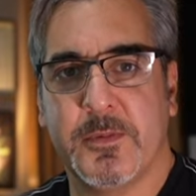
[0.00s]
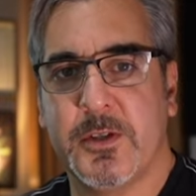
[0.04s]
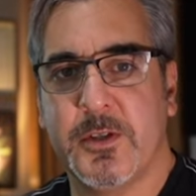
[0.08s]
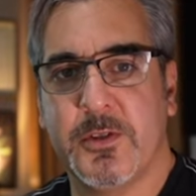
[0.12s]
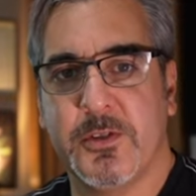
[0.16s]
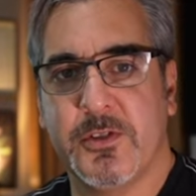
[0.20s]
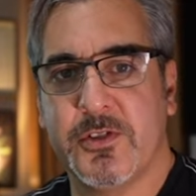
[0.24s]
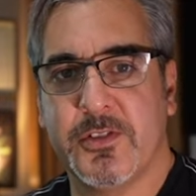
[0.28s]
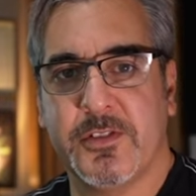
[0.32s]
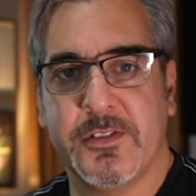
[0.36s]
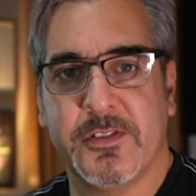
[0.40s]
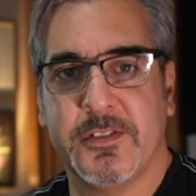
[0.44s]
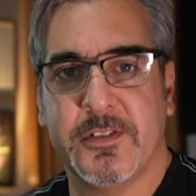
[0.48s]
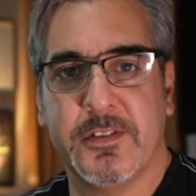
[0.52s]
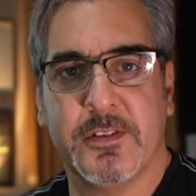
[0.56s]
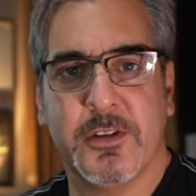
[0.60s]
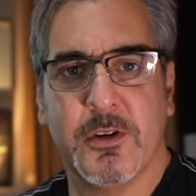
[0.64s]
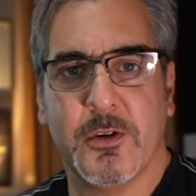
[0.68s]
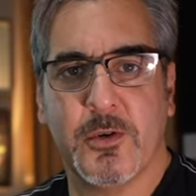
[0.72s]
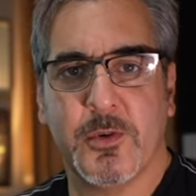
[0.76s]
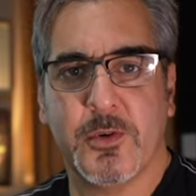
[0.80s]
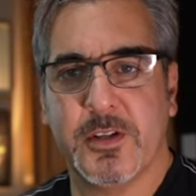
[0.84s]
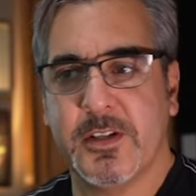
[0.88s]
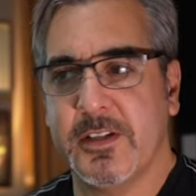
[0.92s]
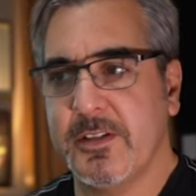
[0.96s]
You're just
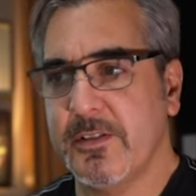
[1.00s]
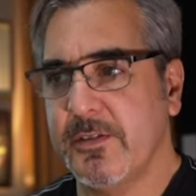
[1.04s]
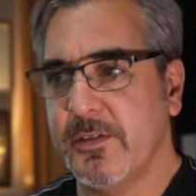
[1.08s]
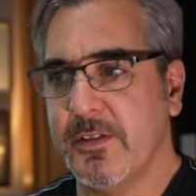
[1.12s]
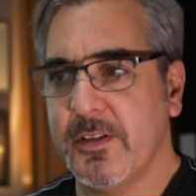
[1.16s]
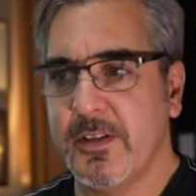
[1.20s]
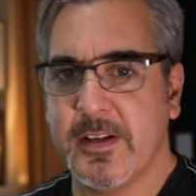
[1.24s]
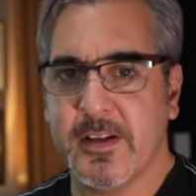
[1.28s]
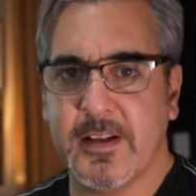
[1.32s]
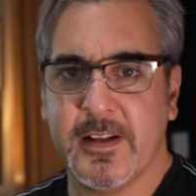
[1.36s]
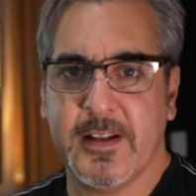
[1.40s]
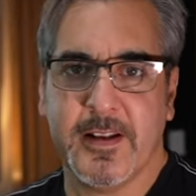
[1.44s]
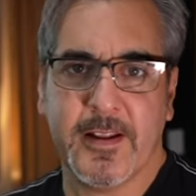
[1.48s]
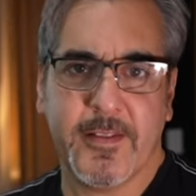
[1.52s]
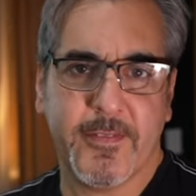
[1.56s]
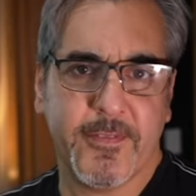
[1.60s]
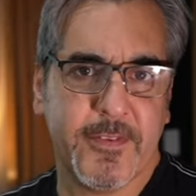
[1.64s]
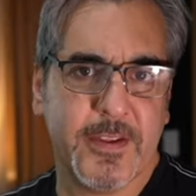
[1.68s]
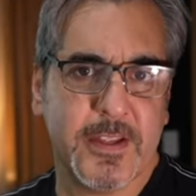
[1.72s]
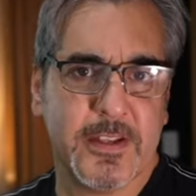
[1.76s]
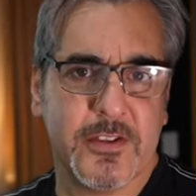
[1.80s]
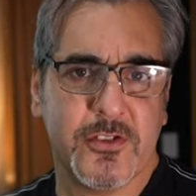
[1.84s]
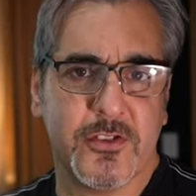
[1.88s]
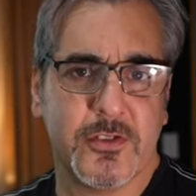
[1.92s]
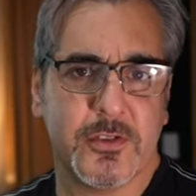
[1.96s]
going on an
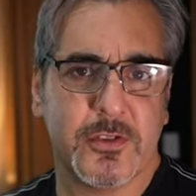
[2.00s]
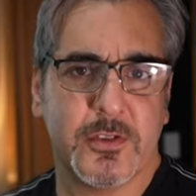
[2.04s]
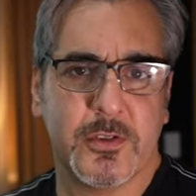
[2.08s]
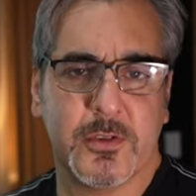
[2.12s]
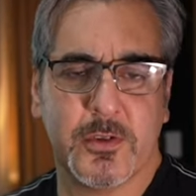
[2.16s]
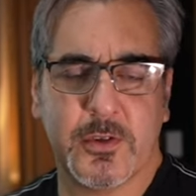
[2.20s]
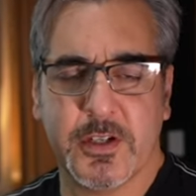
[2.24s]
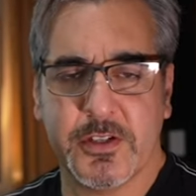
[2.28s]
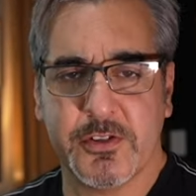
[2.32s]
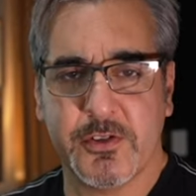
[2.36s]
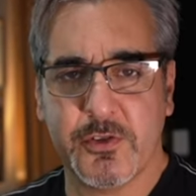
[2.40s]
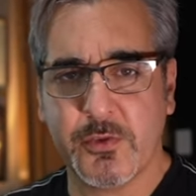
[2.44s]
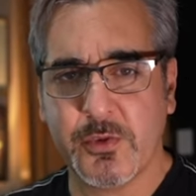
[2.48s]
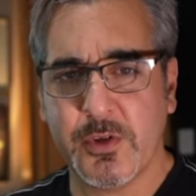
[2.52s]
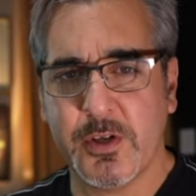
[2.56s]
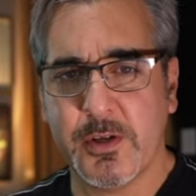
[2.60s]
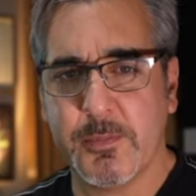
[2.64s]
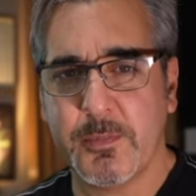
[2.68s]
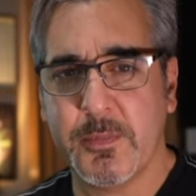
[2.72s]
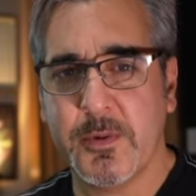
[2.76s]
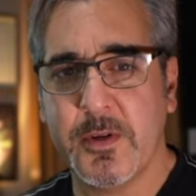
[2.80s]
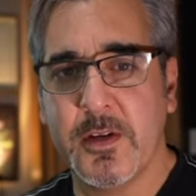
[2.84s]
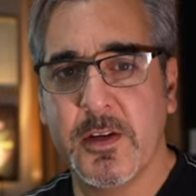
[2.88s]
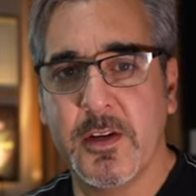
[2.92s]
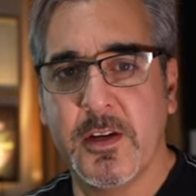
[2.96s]
adventure or a
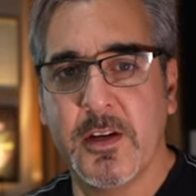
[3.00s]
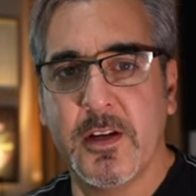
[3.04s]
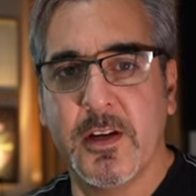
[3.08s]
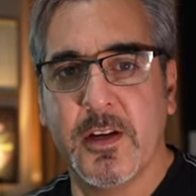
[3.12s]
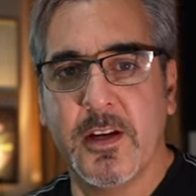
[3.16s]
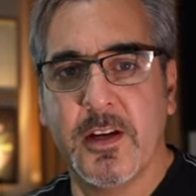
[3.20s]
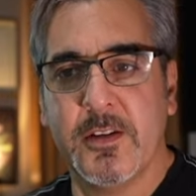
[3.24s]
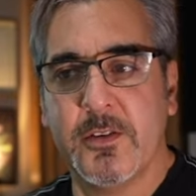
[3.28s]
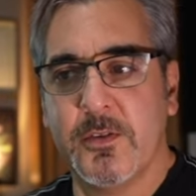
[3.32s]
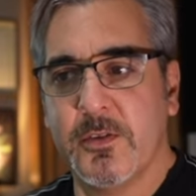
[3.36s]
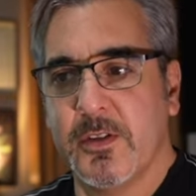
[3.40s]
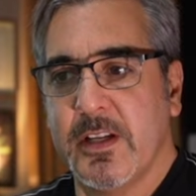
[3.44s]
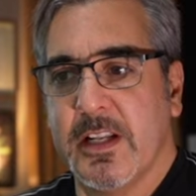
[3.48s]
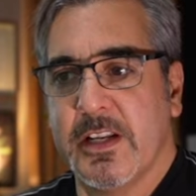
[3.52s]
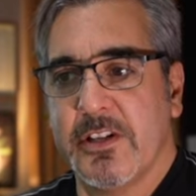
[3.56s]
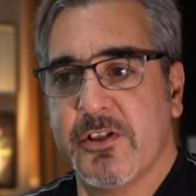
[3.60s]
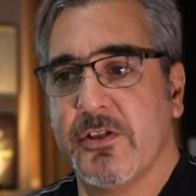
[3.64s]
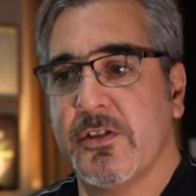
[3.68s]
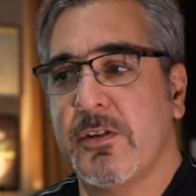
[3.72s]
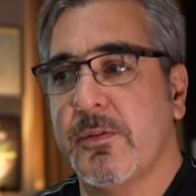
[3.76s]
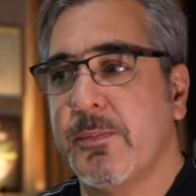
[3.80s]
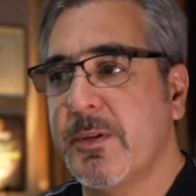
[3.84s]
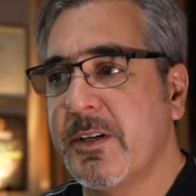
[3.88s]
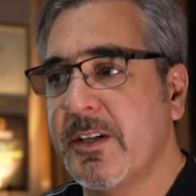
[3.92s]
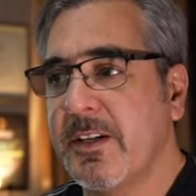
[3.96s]
trip into a
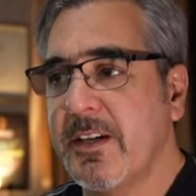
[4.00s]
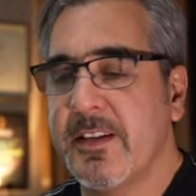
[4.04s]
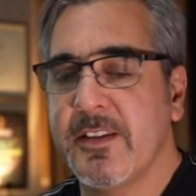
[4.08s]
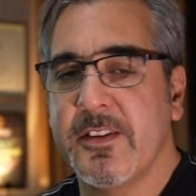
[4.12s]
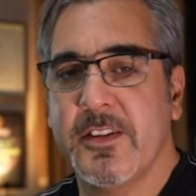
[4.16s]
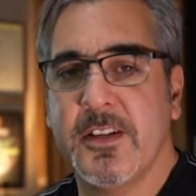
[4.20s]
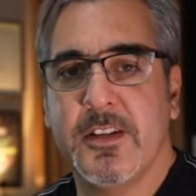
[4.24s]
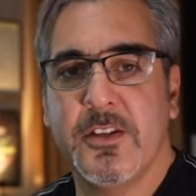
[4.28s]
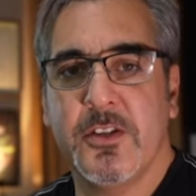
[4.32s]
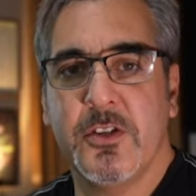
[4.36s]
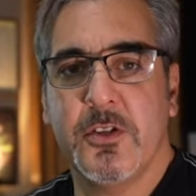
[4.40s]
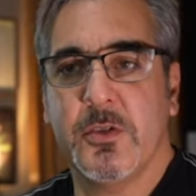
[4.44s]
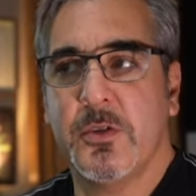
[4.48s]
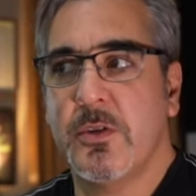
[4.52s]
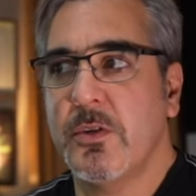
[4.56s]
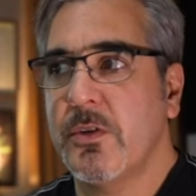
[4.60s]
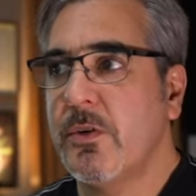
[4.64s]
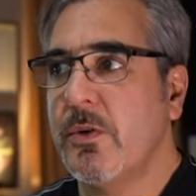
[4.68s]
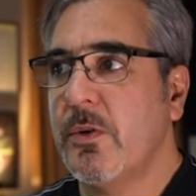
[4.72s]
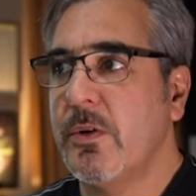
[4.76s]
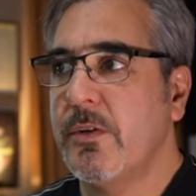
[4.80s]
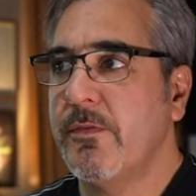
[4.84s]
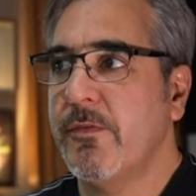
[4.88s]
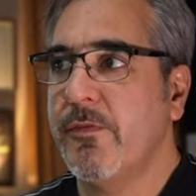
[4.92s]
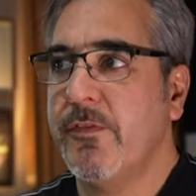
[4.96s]
national park, and then you
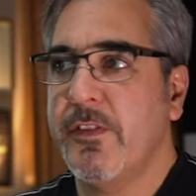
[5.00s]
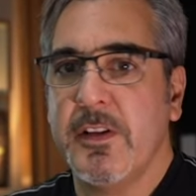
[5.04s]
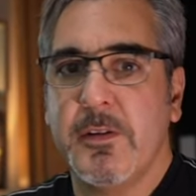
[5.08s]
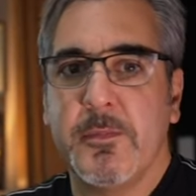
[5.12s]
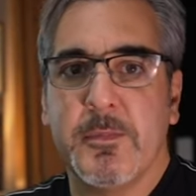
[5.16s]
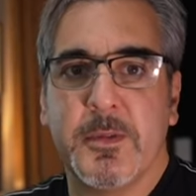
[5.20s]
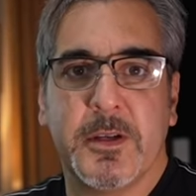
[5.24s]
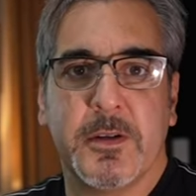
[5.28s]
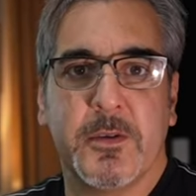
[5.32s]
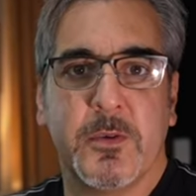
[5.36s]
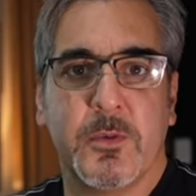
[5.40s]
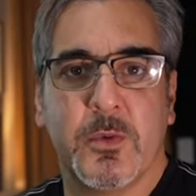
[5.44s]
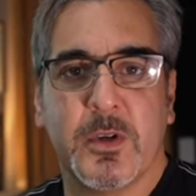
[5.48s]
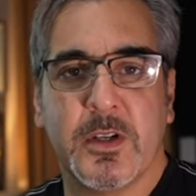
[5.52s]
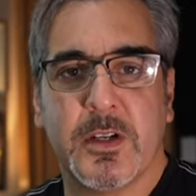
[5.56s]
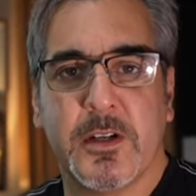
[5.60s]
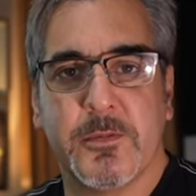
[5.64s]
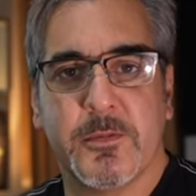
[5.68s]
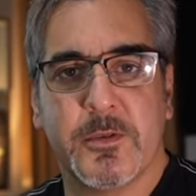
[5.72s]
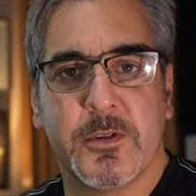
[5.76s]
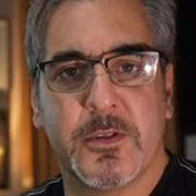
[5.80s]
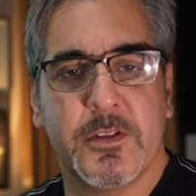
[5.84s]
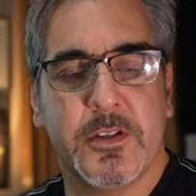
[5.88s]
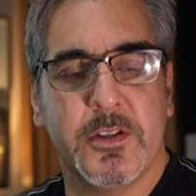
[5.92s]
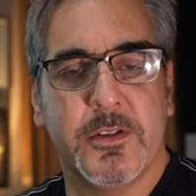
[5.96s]
go on filming
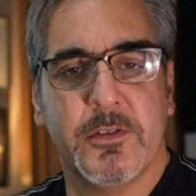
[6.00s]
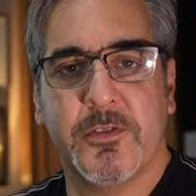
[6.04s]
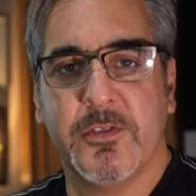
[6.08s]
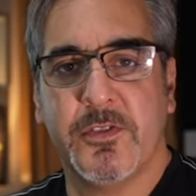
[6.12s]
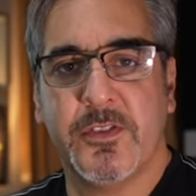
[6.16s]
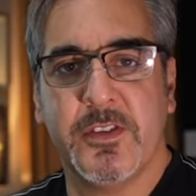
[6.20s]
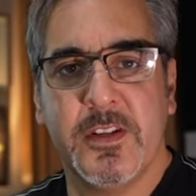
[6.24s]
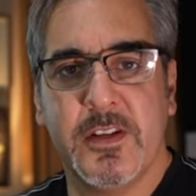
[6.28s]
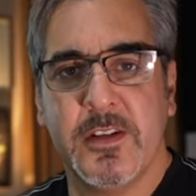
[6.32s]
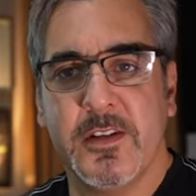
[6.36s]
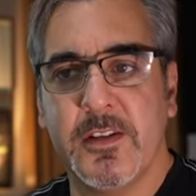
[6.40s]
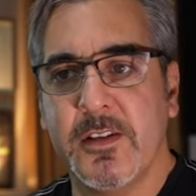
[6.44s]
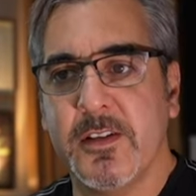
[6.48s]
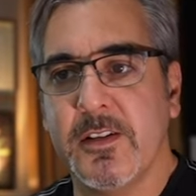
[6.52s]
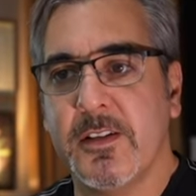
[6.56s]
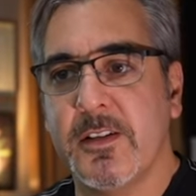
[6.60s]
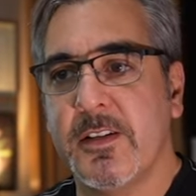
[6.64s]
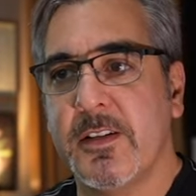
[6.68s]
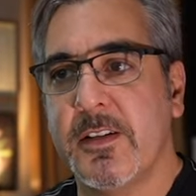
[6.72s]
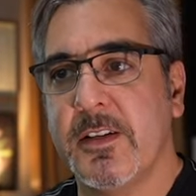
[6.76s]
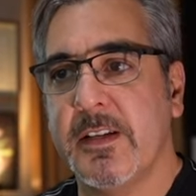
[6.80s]
whatever you see,